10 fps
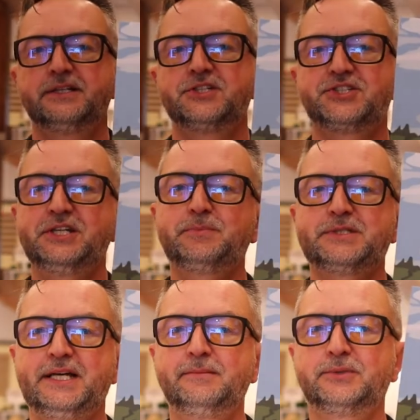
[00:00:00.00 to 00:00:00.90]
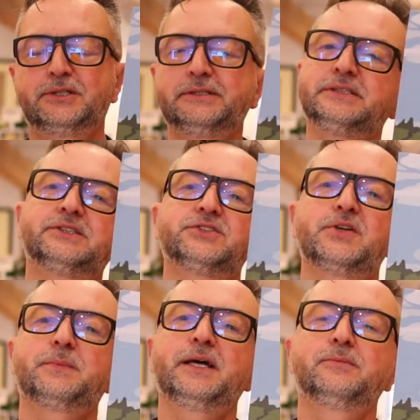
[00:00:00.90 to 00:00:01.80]
September.
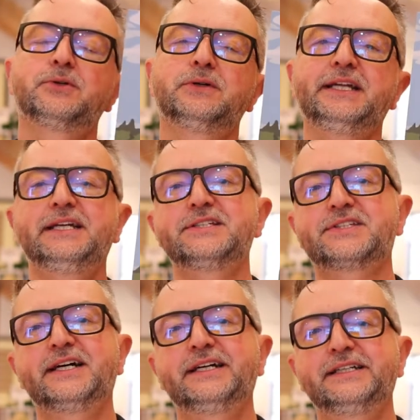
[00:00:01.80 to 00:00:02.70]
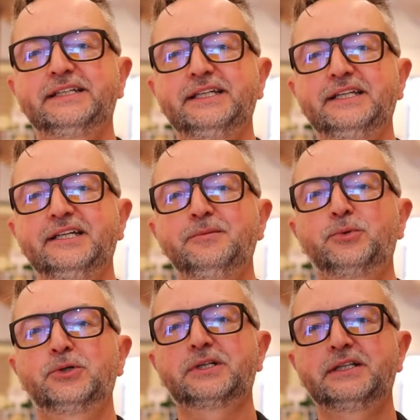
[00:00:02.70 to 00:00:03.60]
September is kayaking in
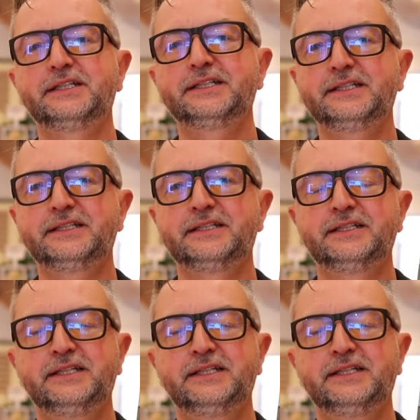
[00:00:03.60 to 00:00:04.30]
Port Clyde.